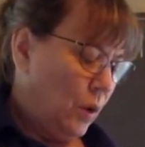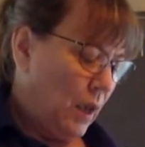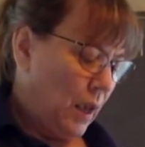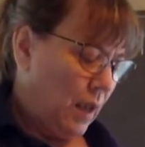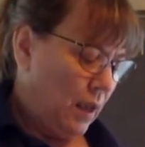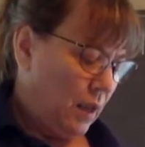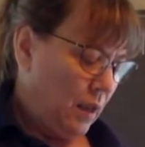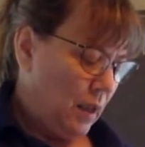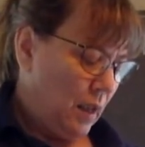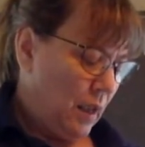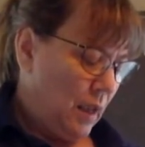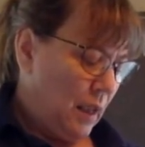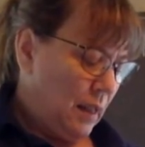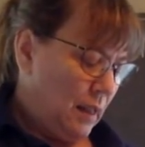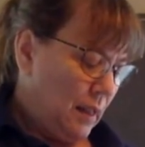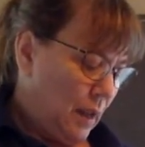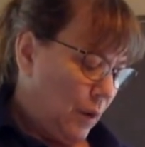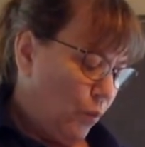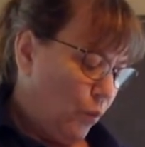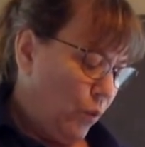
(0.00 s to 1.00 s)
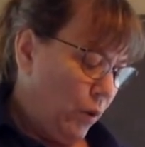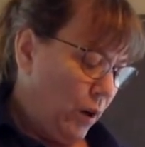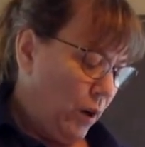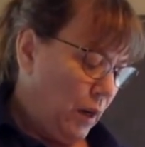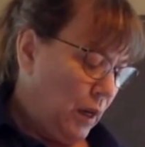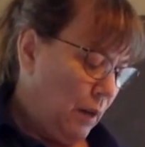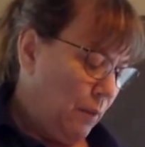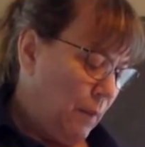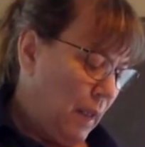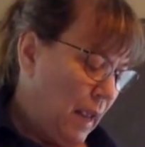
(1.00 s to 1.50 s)
Okay? Now we're
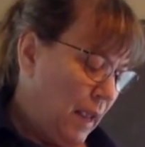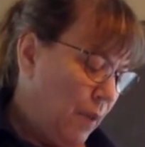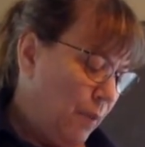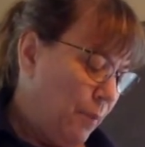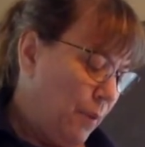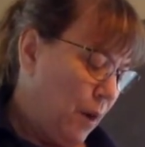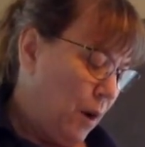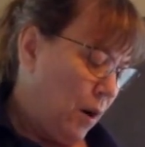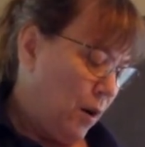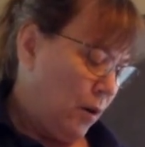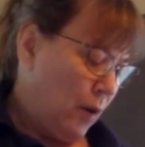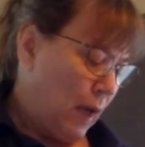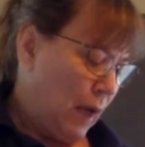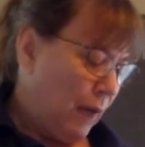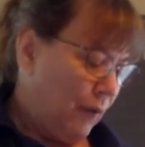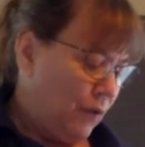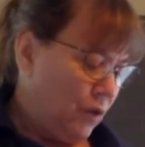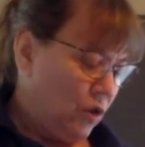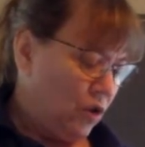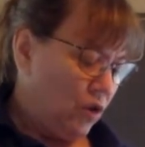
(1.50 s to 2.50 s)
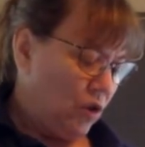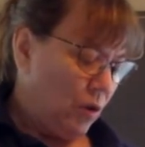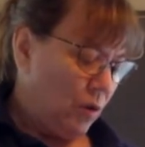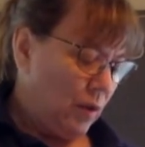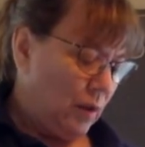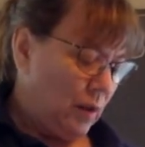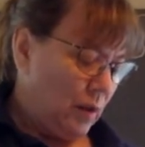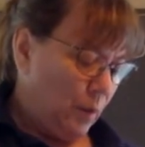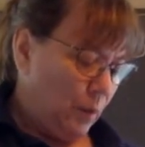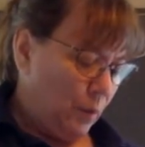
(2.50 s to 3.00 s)
going to make a bar graph to show the
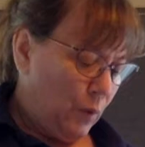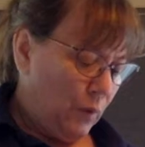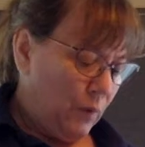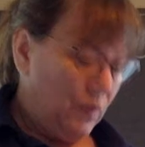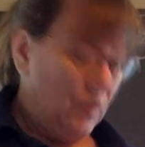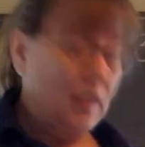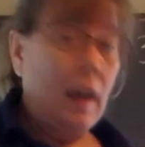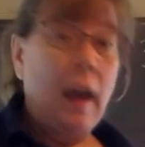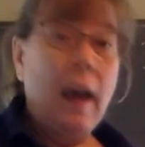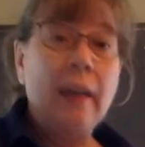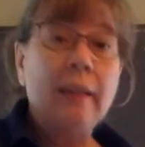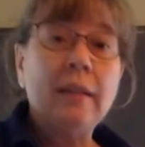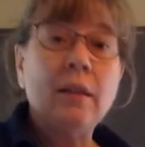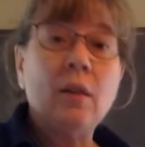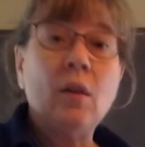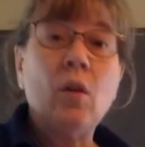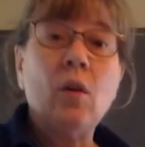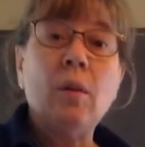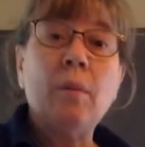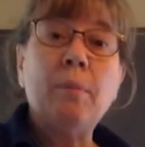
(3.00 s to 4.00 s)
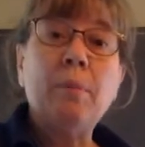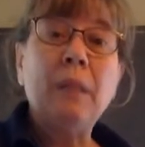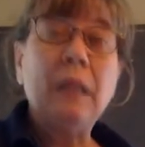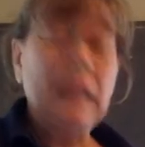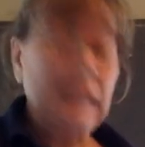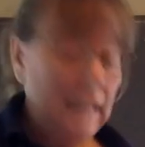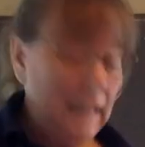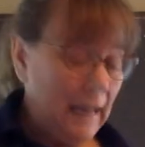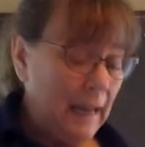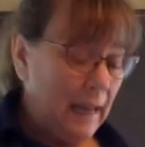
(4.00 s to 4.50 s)
number of sides on
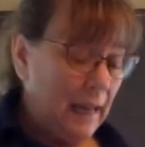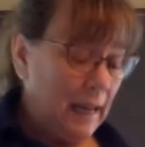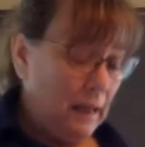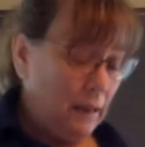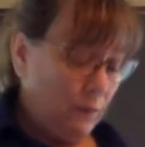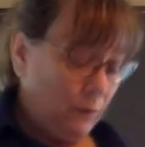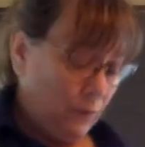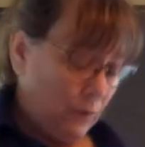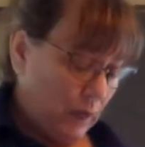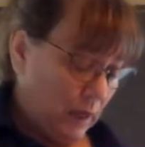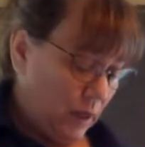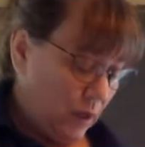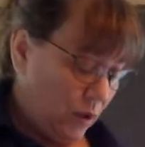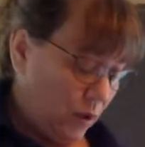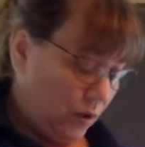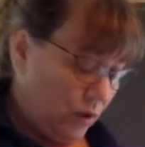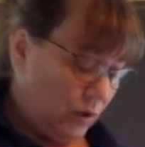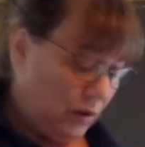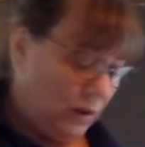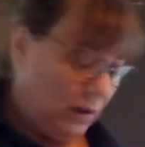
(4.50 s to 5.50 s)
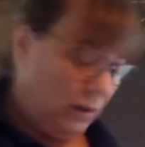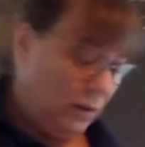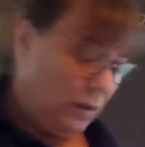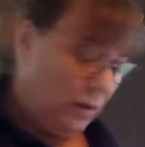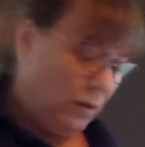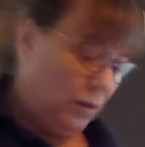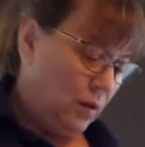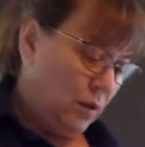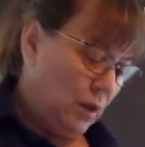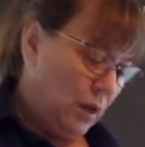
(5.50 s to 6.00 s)
plain figures.
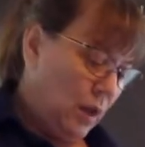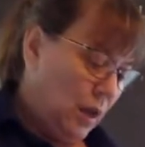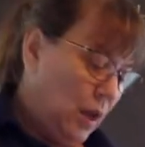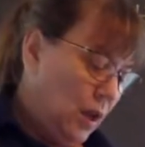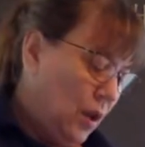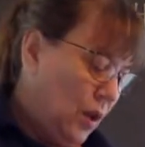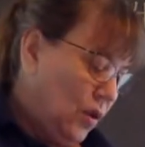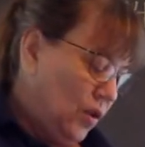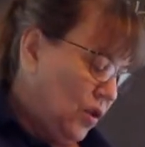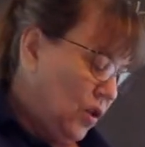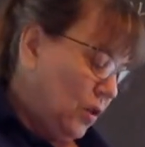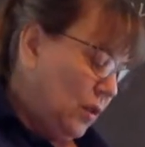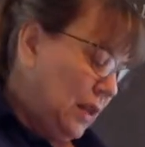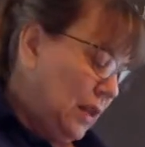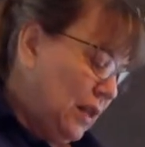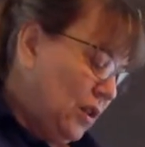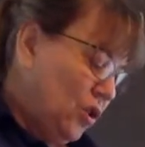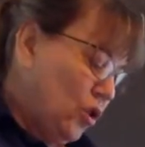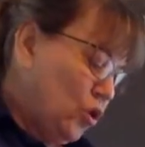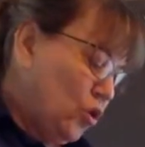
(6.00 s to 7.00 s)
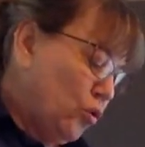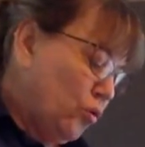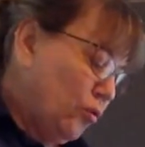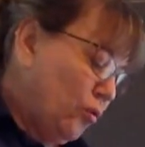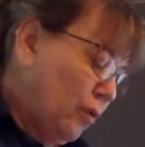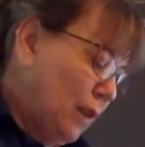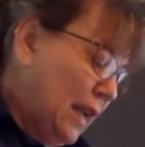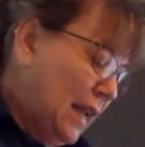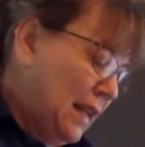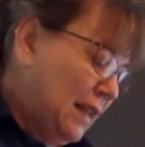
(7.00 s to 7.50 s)
So you need to
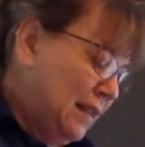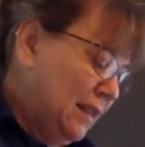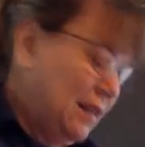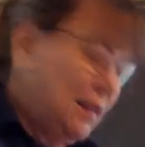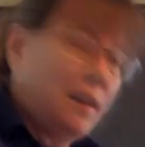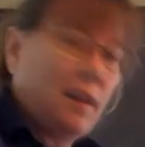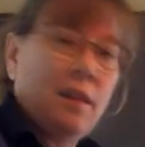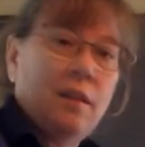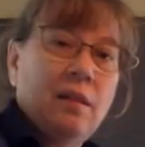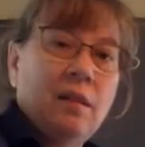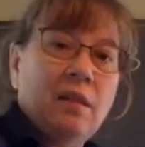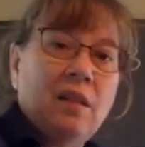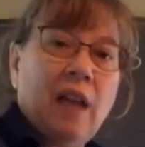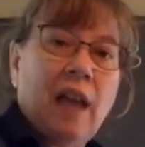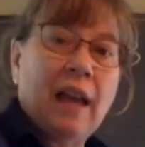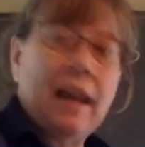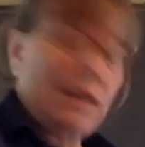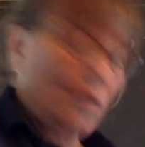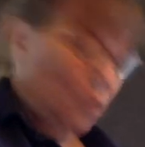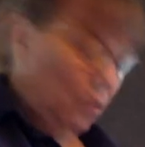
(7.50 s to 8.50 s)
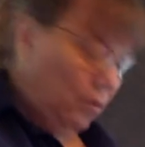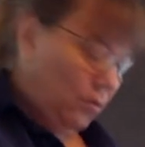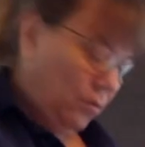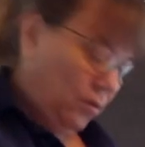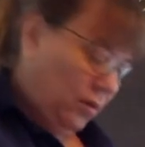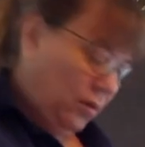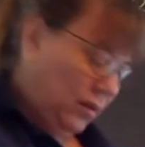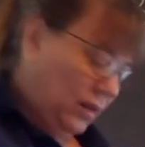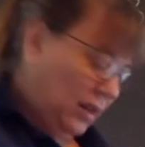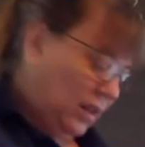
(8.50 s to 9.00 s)
trace the title.
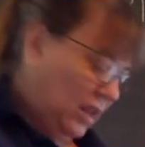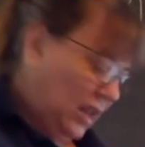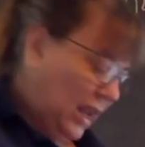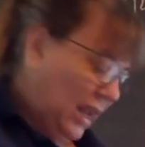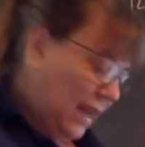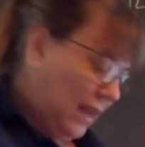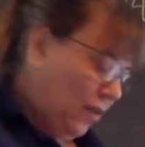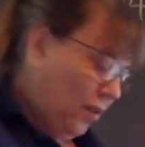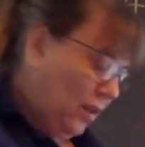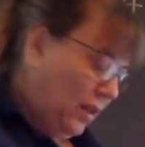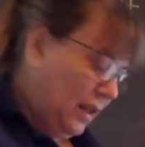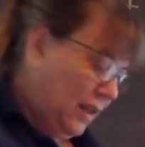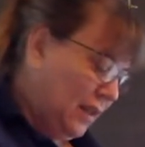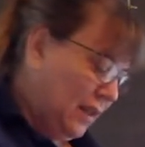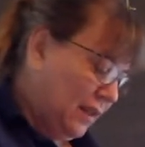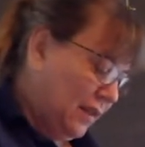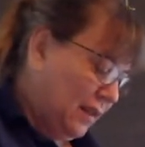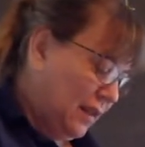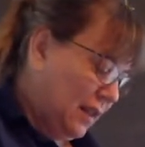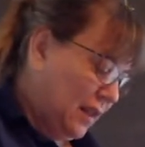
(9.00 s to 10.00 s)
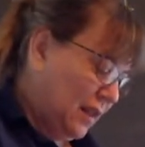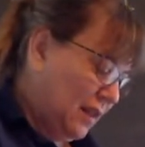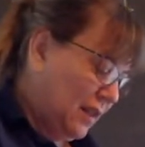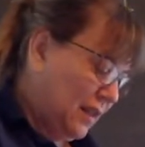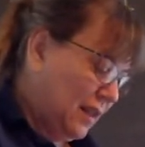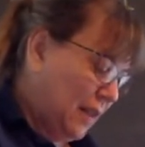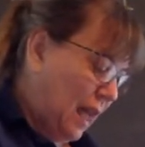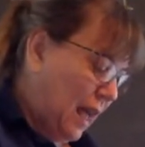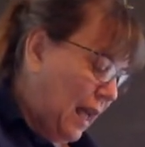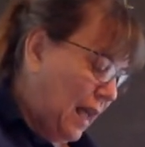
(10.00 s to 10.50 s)
The title is
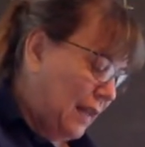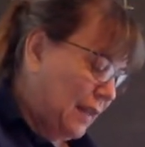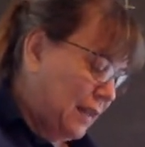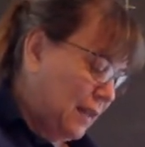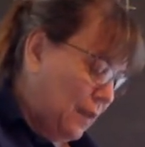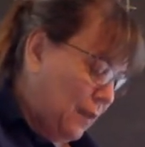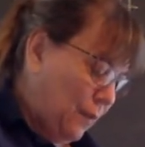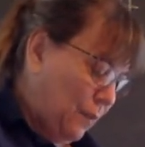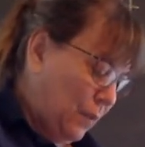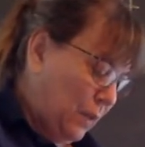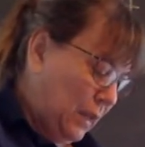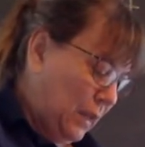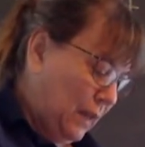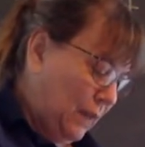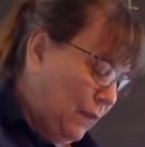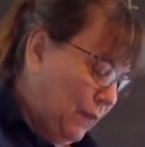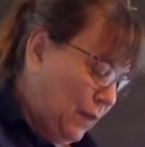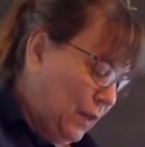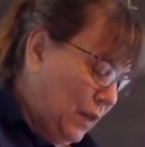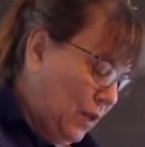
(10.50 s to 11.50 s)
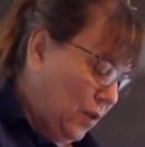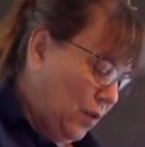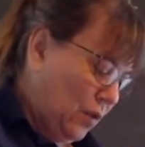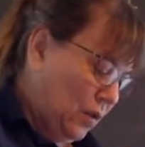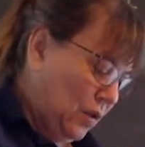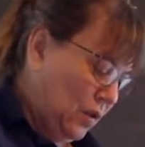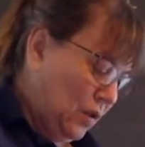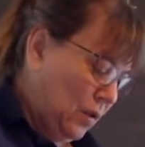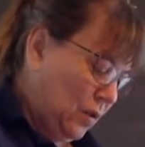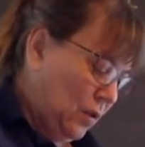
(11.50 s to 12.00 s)
Sides of Plain
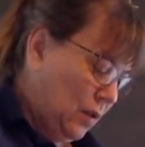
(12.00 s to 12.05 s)
Figures.